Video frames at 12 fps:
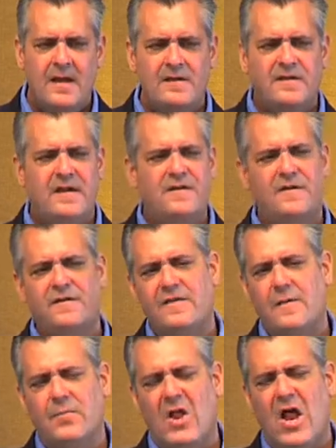Teaches that
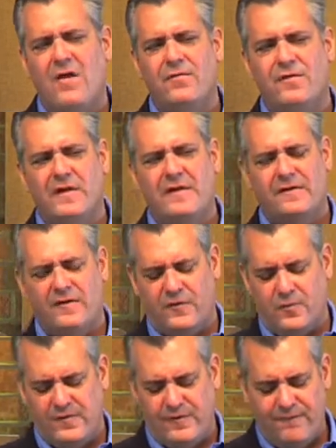the blood of
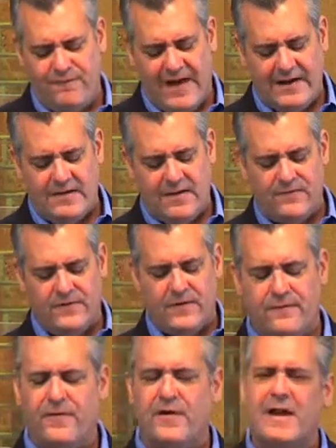Jesus was effective
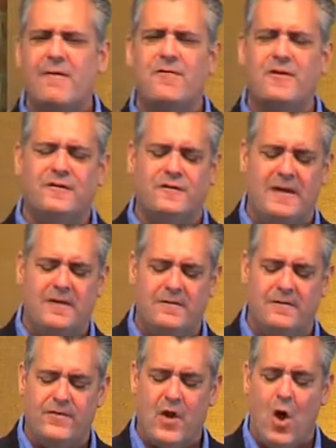forgive the sins
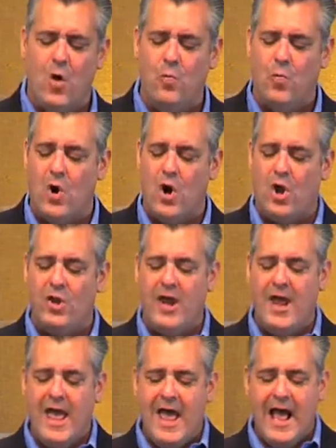of the whole world,
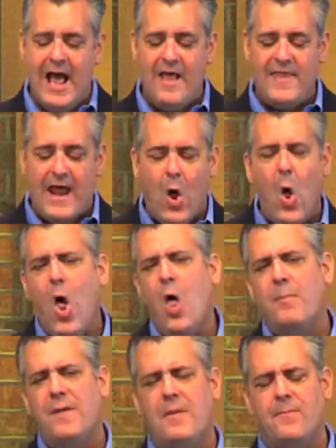and that all
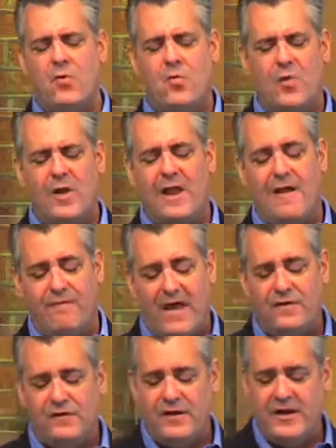people will
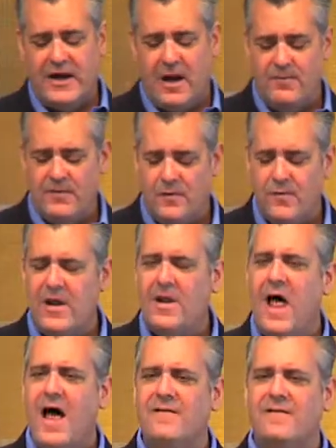eventually come to
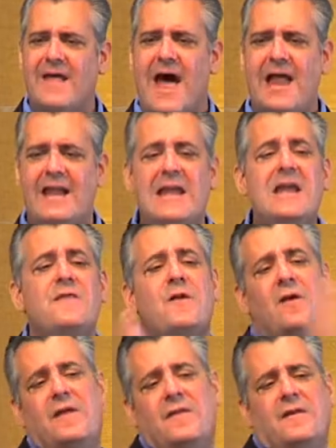realize that either
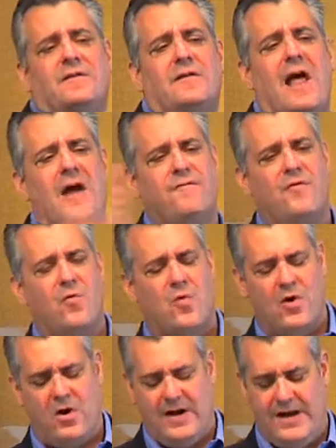in this life
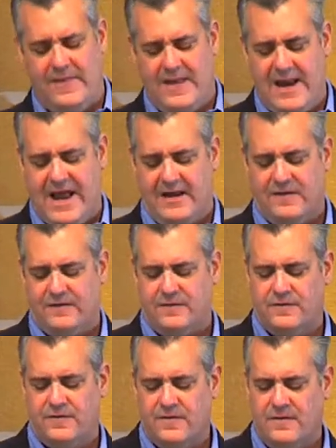or in the next.